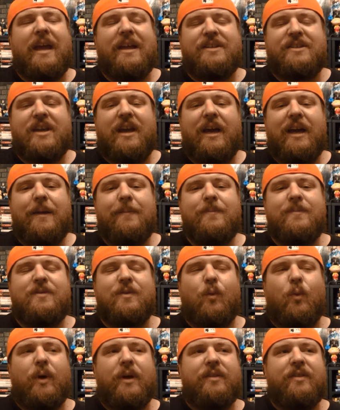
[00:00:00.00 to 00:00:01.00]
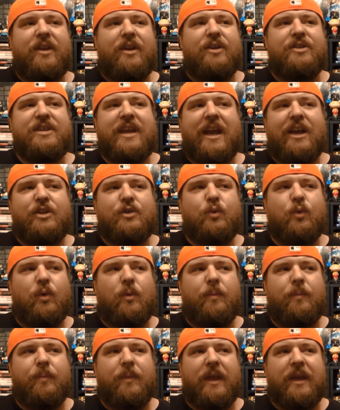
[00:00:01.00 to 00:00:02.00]
At times when there's
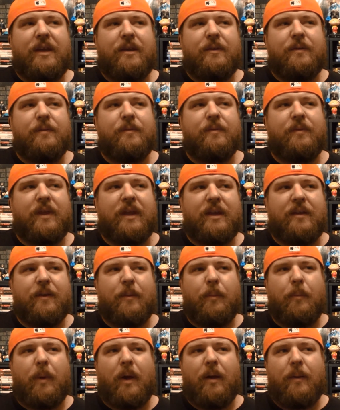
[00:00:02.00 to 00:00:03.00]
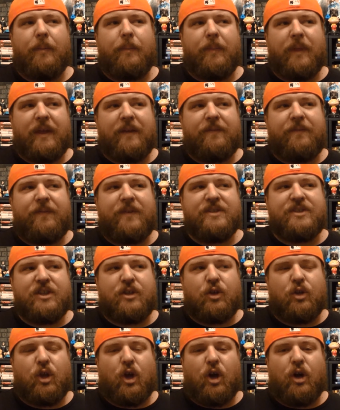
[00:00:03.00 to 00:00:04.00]
actual, like, like, like
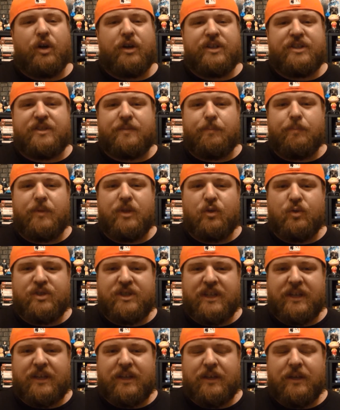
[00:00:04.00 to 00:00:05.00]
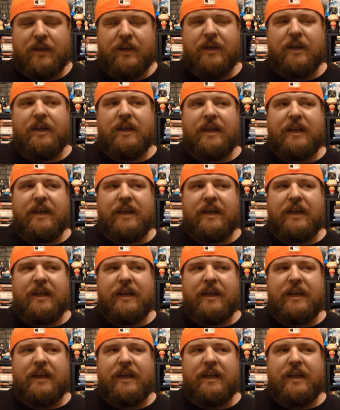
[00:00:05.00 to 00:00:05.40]
physical artist music